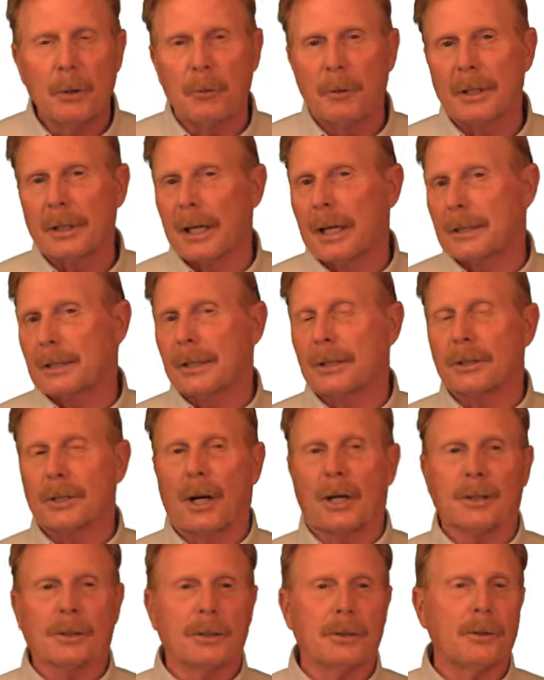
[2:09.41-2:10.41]
We'd like to
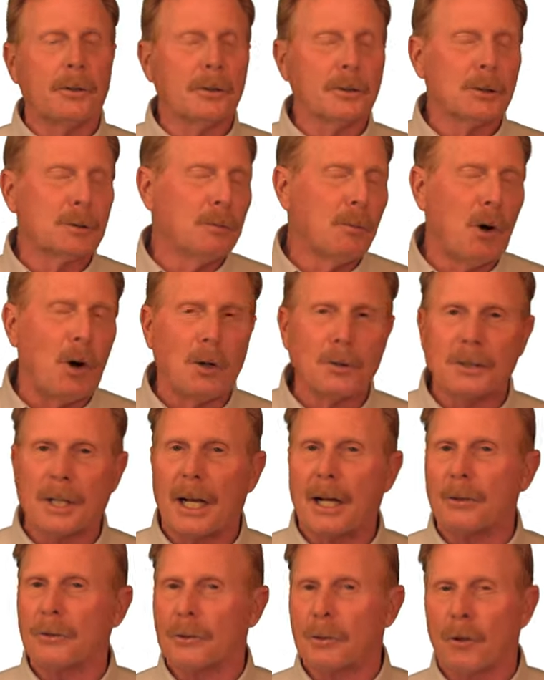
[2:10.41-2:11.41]
talk to small
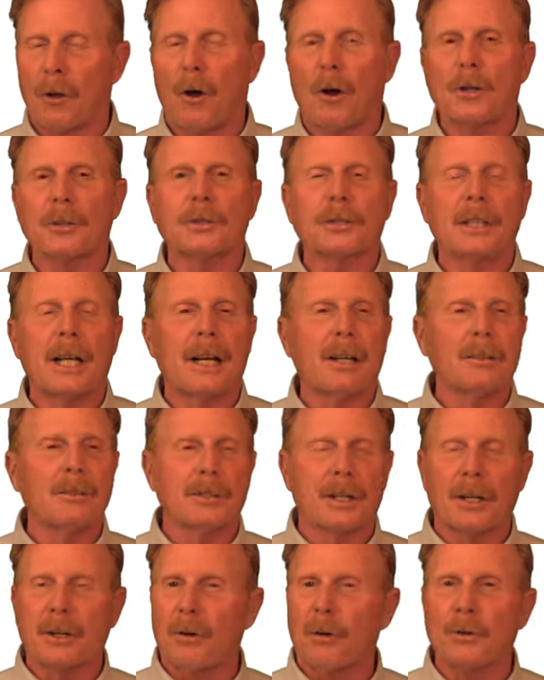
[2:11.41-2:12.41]
towns, large
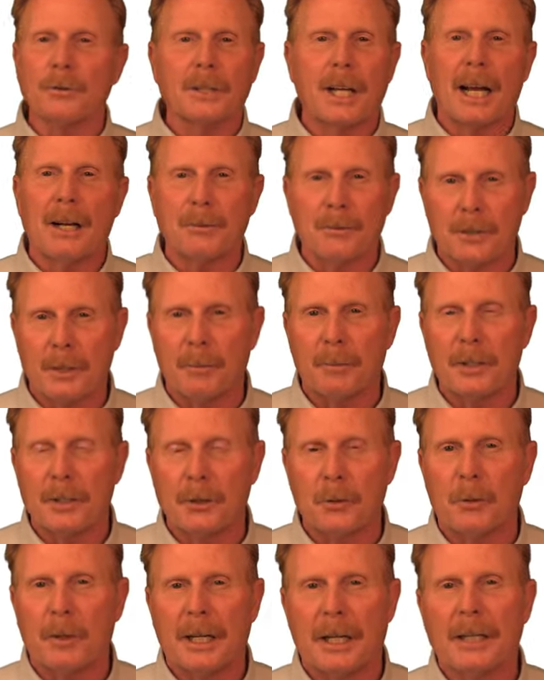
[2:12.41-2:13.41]
towns, and all towns in
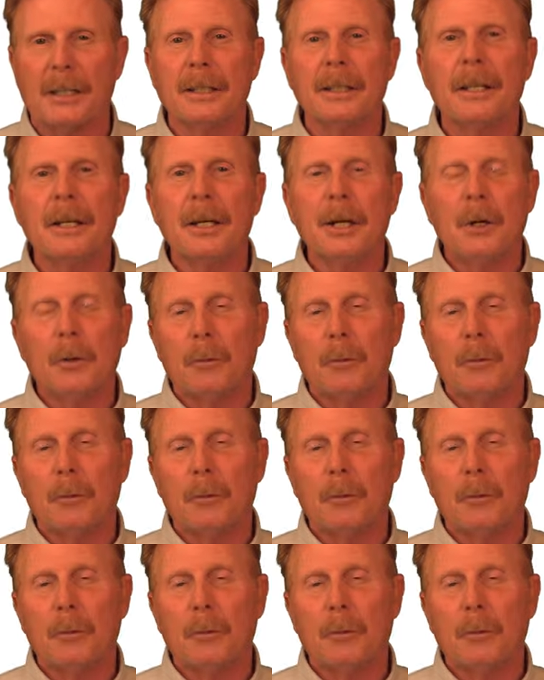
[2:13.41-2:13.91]
between.